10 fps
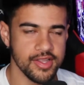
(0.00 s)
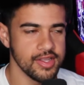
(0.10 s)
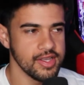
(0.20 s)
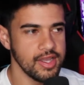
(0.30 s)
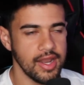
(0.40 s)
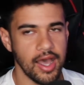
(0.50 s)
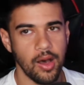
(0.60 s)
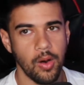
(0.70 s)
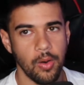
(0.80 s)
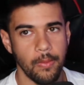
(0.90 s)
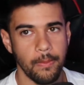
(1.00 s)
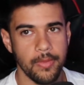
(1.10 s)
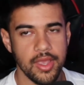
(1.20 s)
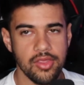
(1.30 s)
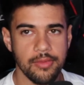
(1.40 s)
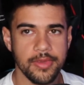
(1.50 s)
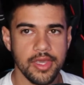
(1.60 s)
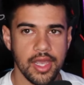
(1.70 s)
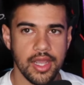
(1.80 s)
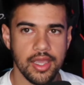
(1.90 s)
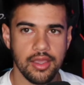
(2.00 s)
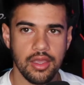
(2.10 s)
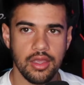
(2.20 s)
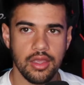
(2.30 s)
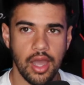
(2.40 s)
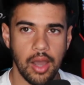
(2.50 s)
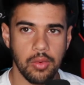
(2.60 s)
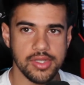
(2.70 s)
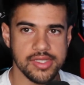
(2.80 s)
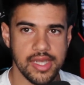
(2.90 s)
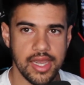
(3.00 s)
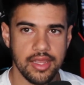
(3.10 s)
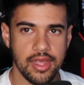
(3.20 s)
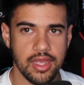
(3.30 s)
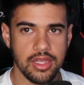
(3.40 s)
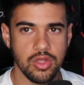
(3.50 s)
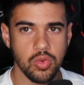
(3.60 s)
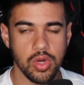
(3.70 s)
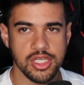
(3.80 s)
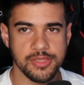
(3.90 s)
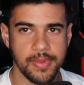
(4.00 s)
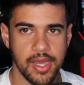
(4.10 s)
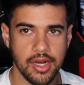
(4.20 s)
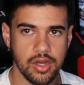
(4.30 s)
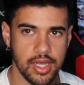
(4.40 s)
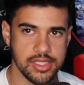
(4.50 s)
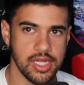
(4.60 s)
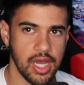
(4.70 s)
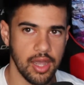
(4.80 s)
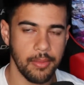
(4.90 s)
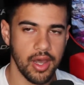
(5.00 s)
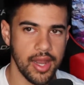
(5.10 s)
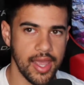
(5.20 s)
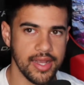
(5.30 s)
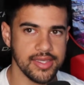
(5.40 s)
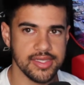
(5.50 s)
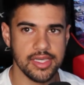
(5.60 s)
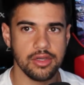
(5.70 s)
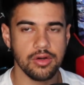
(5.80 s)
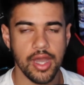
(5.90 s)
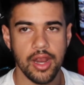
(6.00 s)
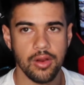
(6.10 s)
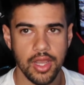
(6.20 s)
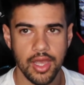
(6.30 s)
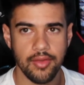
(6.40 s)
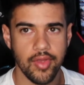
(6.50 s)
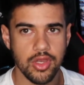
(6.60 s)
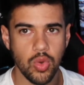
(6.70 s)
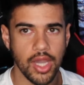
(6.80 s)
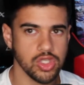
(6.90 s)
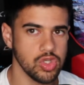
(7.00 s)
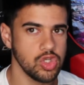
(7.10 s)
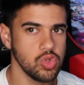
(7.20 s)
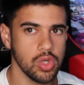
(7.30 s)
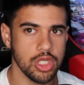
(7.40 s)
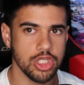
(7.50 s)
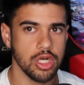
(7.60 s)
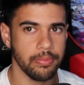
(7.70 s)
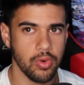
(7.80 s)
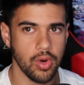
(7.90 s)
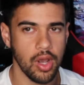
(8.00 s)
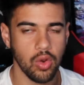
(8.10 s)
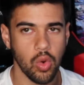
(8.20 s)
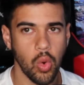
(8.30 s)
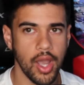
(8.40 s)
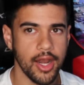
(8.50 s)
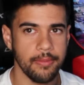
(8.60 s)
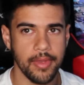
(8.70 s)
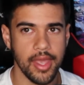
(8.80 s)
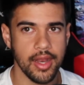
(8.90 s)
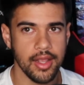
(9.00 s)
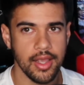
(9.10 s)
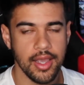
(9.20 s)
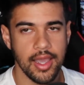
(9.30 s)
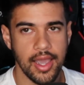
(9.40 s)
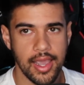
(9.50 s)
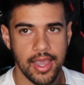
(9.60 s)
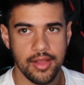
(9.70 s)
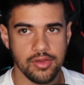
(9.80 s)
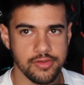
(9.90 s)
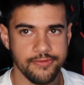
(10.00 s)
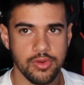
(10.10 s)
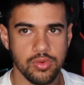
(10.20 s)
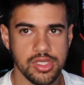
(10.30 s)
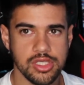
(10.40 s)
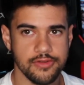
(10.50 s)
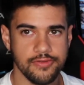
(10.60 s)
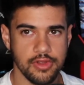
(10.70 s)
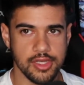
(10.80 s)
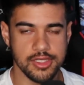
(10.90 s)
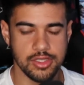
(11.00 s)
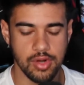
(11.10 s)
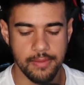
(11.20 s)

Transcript: Now, in the beginning, I would say that you want to spend less time on any single area, and you actually do want to jump around quite a bit. And there's a few reasons for this, right?